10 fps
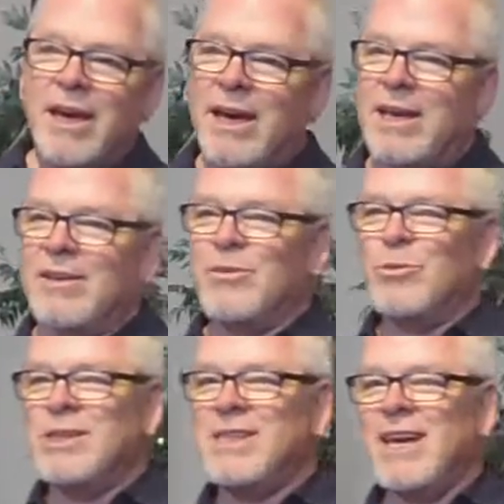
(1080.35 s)
and
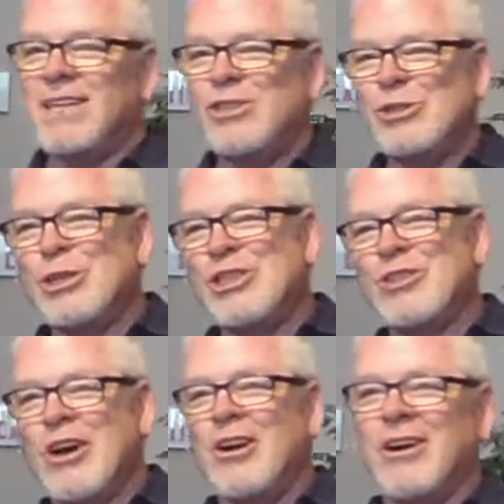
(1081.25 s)
we sang a Jewish
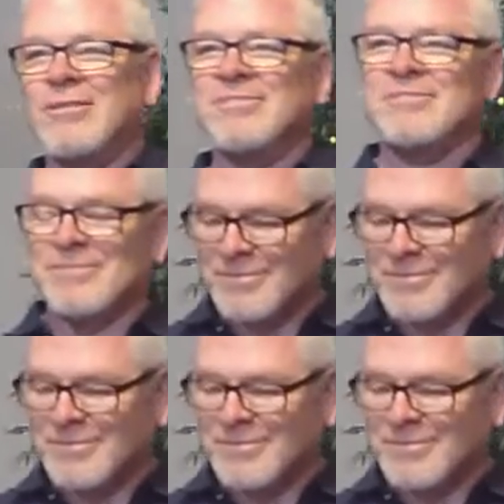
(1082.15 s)
song